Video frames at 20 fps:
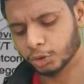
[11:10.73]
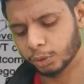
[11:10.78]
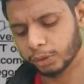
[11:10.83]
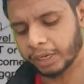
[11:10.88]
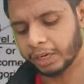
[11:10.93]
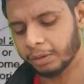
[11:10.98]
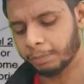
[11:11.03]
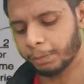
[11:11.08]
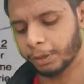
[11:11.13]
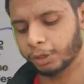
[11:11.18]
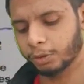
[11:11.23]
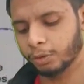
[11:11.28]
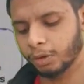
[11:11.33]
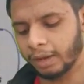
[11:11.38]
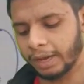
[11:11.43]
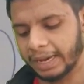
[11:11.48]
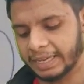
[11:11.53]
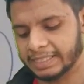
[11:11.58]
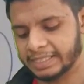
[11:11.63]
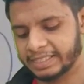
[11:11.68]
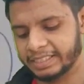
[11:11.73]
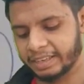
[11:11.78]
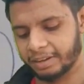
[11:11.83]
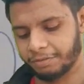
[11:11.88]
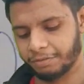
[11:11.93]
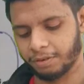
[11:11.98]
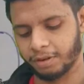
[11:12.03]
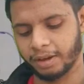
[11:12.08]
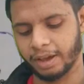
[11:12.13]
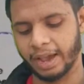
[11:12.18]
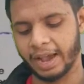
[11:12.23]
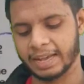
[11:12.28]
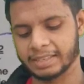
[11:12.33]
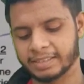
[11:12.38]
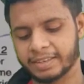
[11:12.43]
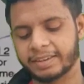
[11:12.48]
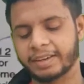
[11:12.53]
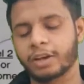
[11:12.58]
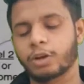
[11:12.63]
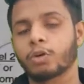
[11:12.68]
So that particular SCF,
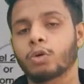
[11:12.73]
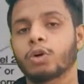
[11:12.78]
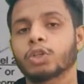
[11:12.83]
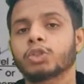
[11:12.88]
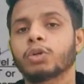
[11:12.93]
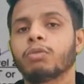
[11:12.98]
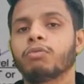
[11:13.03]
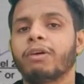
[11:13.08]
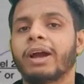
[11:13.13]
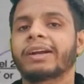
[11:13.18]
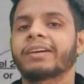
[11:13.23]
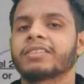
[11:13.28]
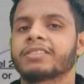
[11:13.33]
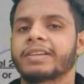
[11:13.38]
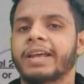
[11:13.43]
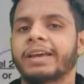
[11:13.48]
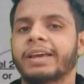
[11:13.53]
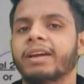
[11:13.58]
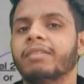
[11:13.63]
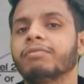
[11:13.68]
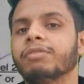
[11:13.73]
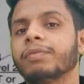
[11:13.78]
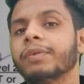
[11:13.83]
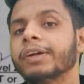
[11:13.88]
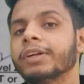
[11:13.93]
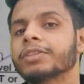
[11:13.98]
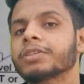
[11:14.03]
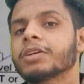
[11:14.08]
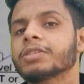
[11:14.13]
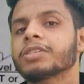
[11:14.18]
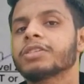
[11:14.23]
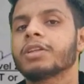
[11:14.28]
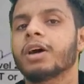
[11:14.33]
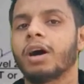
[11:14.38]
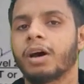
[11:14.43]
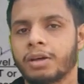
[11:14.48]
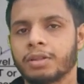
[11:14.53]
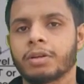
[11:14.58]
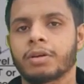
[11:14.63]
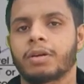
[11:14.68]
hazard causal factors diagram, we will discuss in
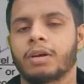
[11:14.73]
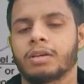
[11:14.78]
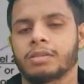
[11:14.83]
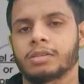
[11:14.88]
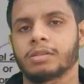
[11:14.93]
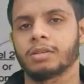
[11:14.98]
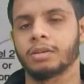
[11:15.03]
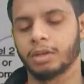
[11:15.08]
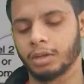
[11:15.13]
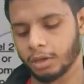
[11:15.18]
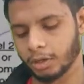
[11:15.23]
the another class.